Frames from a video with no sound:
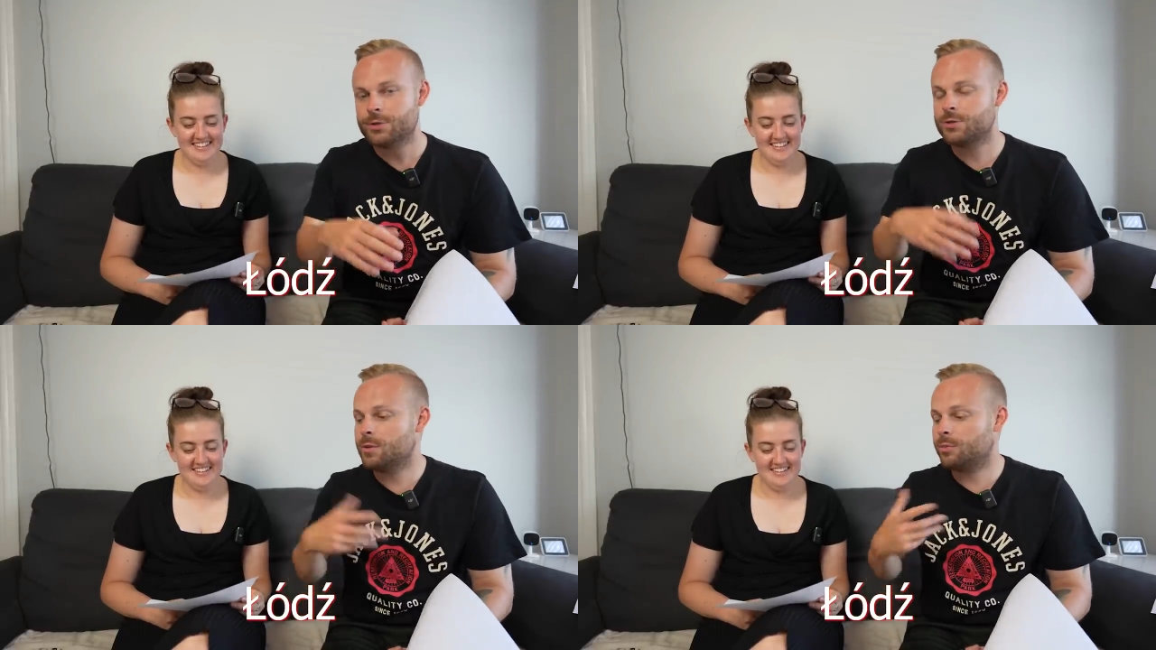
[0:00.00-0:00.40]

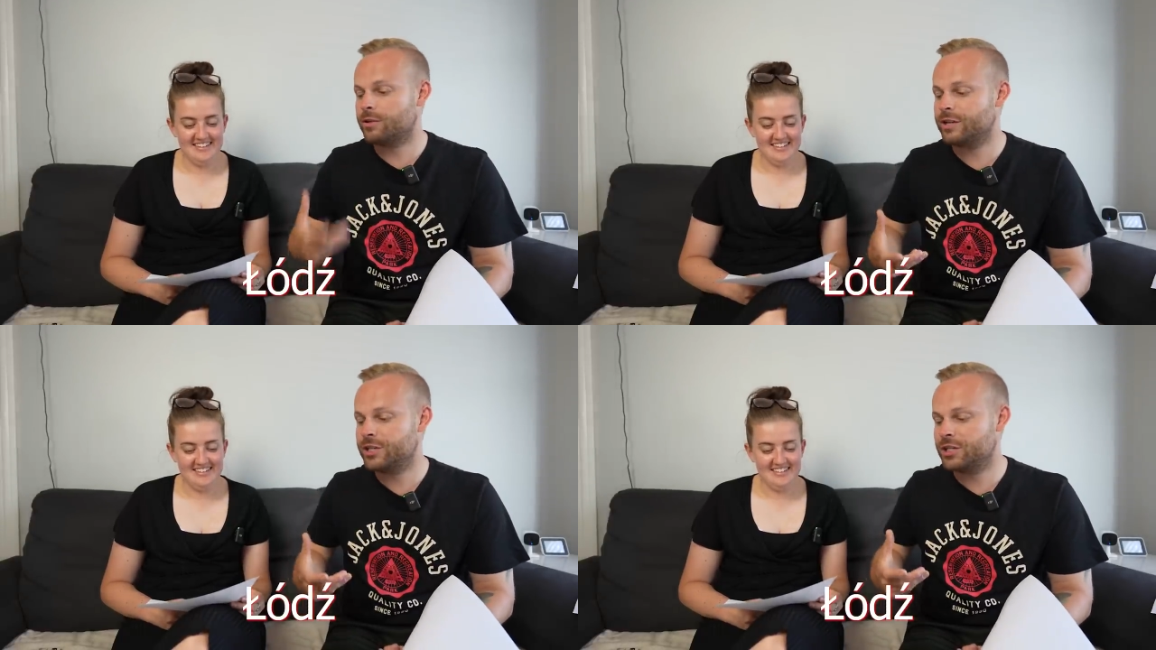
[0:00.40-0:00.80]
Speaker 1: to
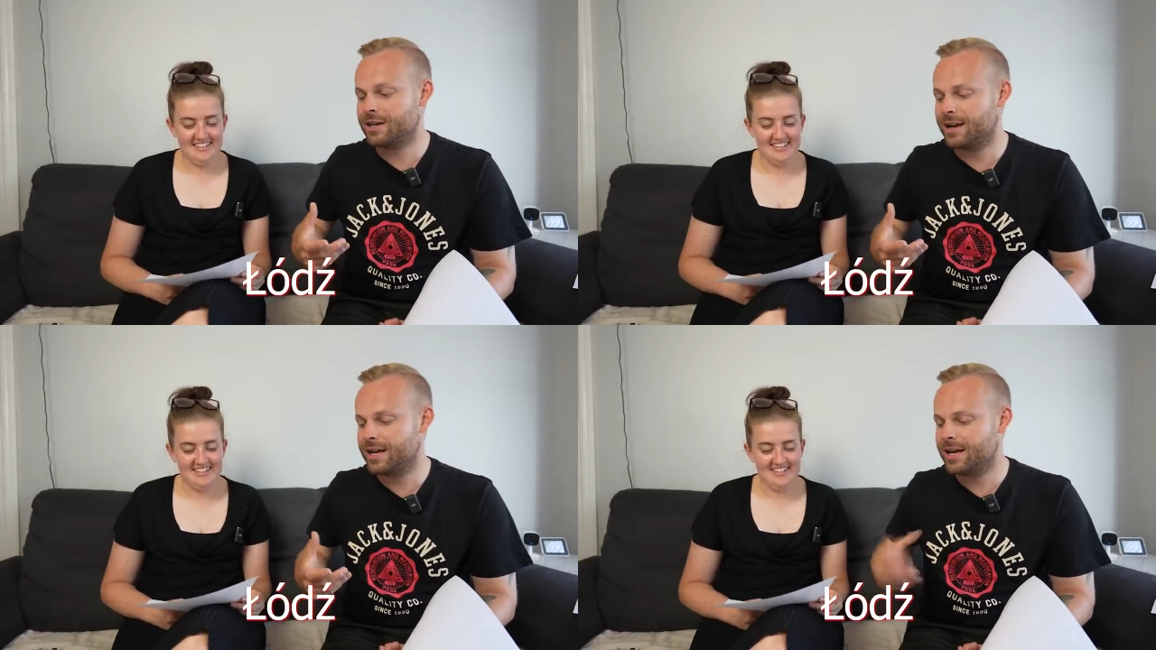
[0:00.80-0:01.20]

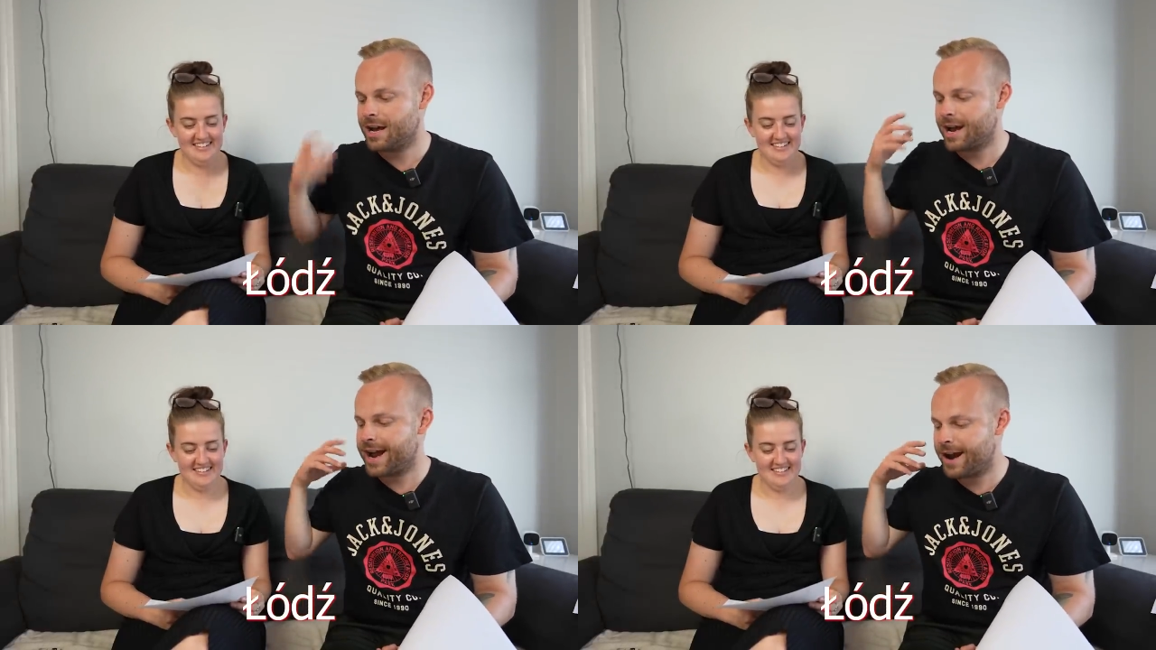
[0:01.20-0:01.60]
appreciate
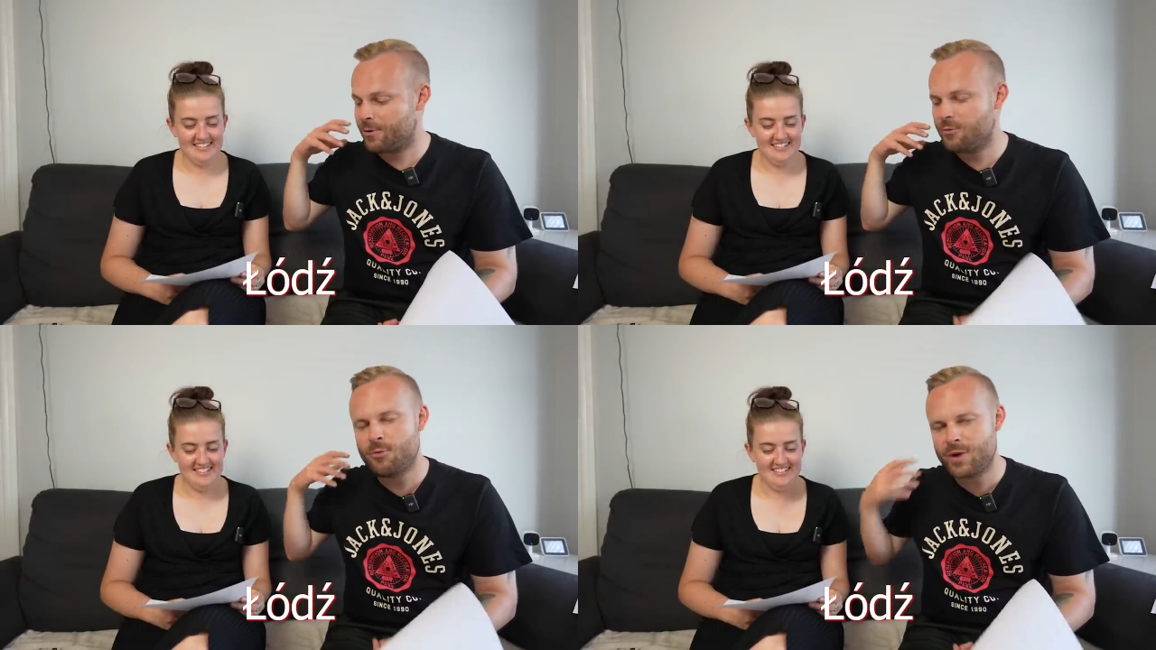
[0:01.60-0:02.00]

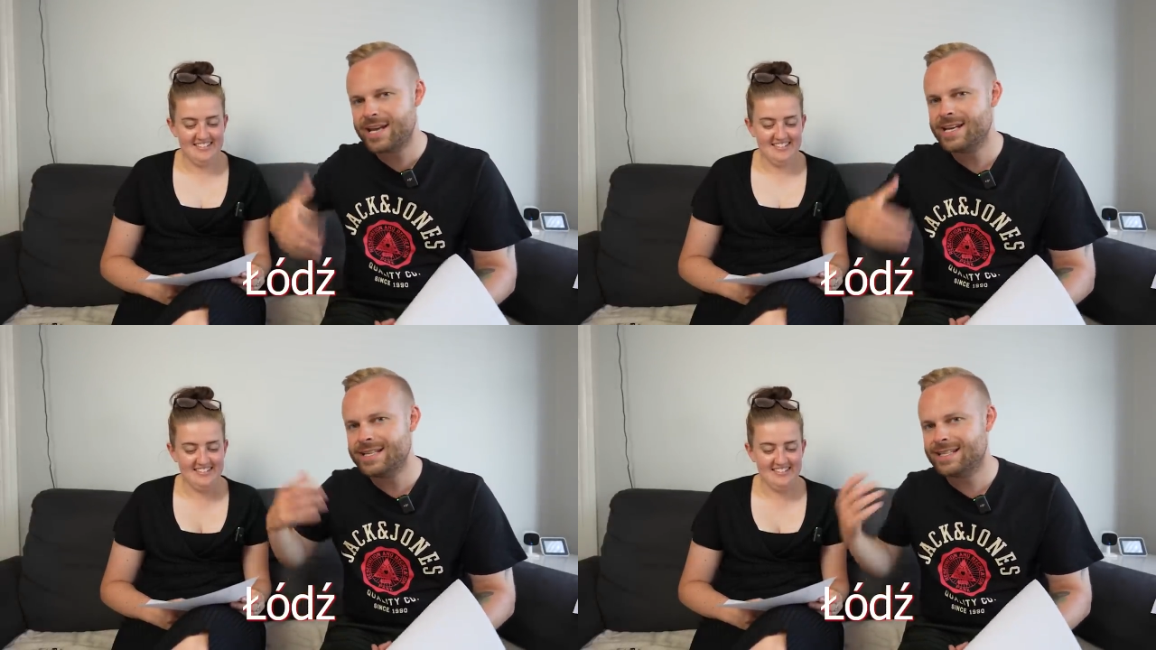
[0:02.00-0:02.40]
how
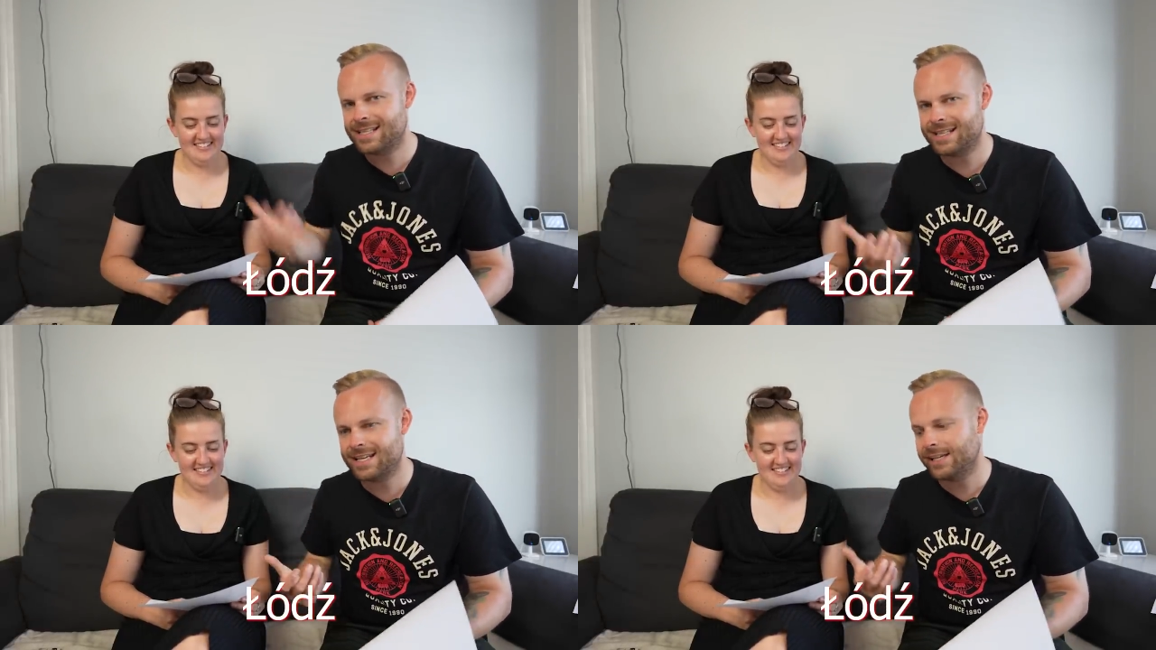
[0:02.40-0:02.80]
we
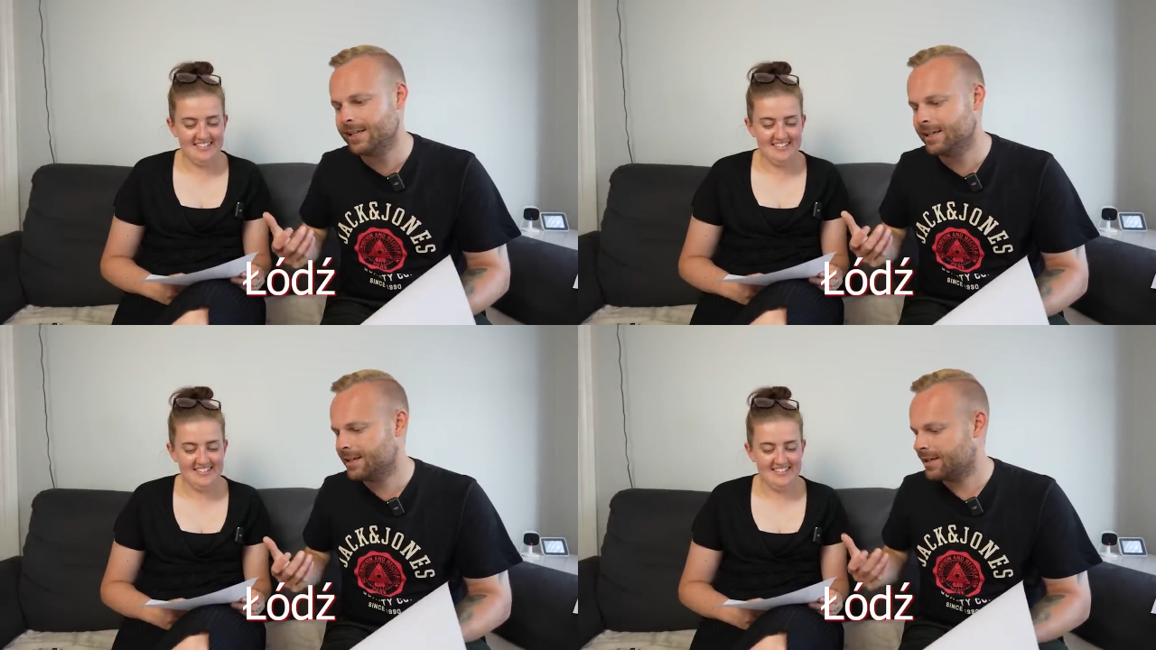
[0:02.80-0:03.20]

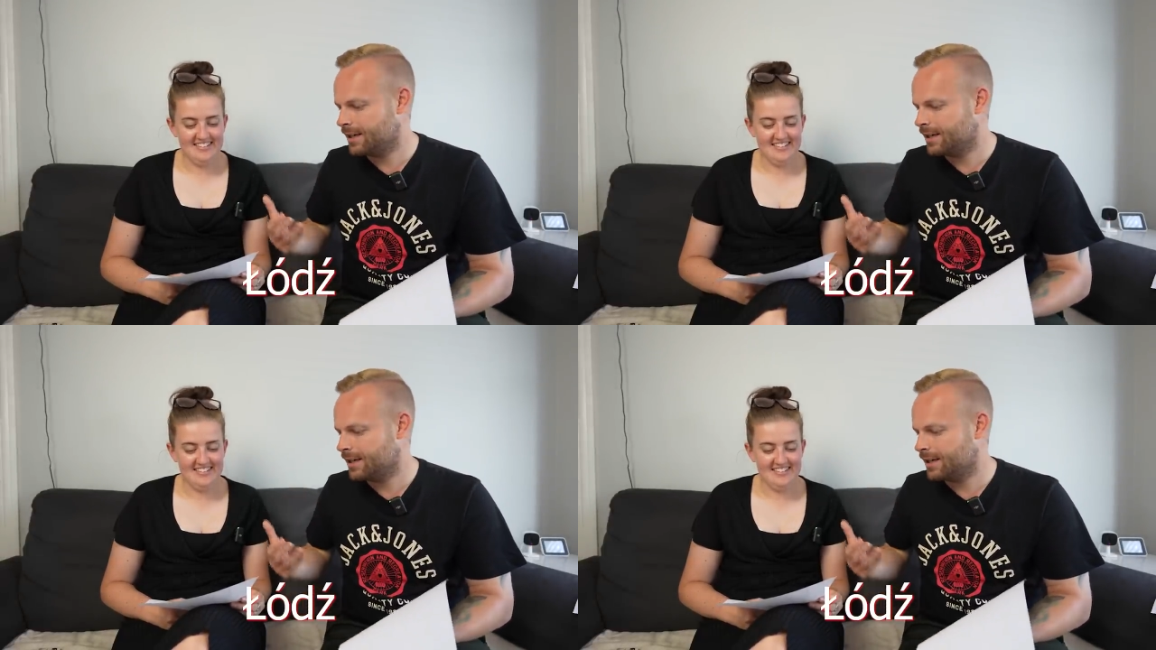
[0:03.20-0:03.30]
see